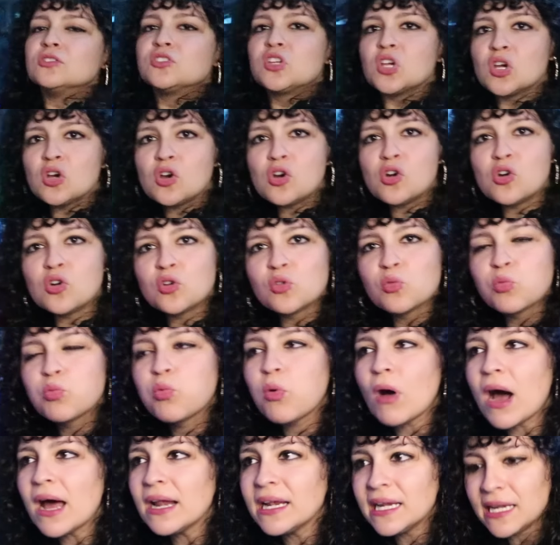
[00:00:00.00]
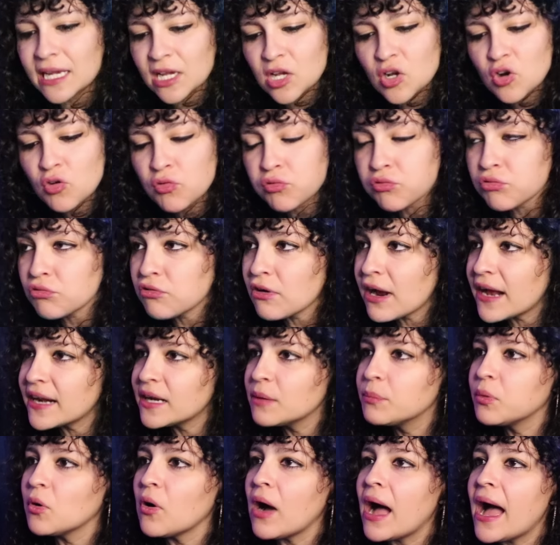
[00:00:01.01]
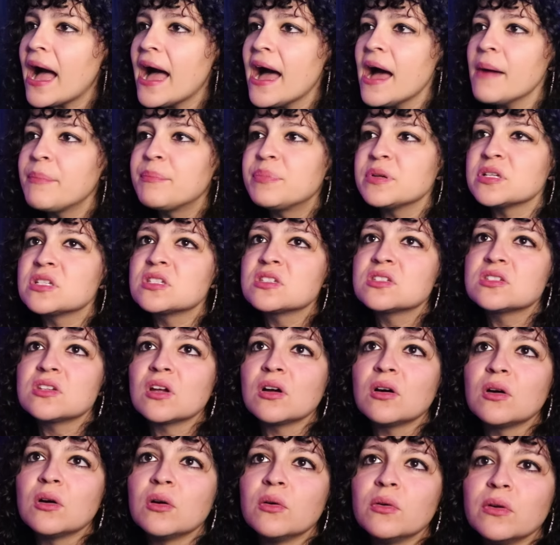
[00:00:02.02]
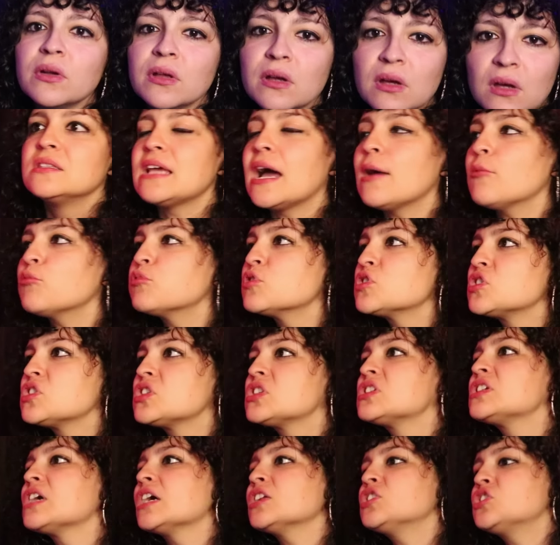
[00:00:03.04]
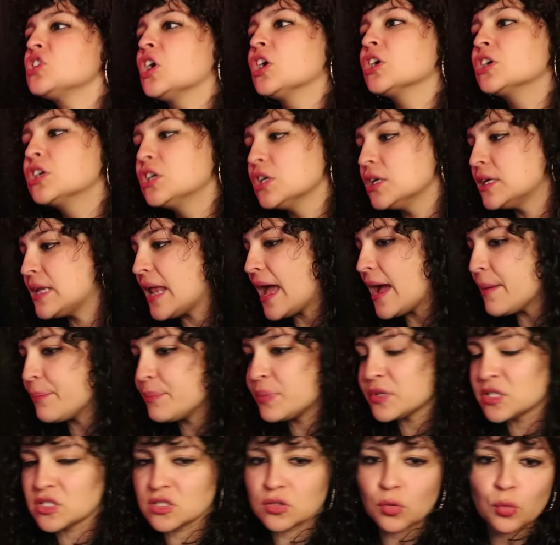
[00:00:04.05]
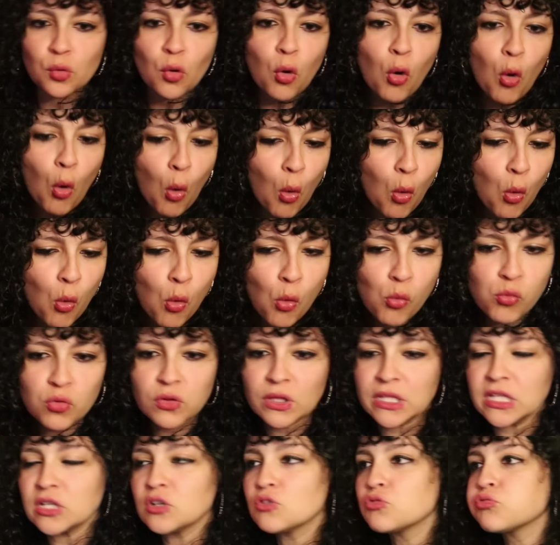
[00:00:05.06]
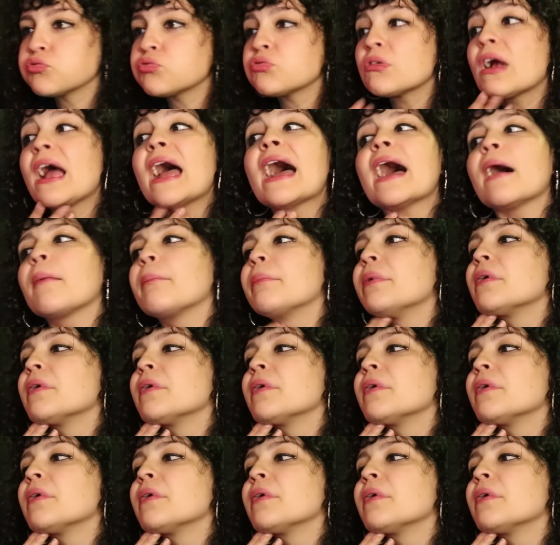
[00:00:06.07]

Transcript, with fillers: Dude, what an incredible episode! That was such a good episode. Holy crap.